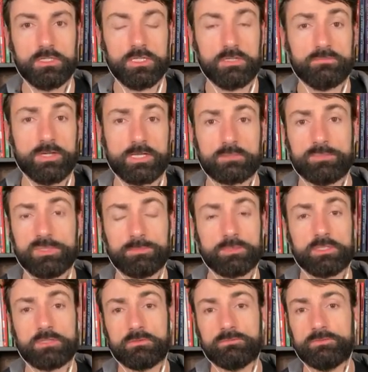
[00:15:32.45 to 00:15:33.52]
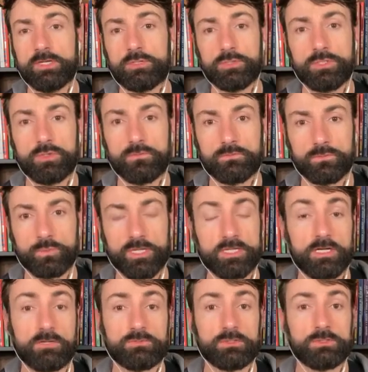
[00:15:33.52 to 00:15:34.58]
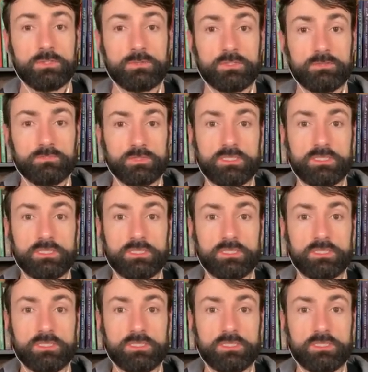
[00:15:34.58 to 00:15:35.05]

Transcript: in fact people that are very overweight often don't even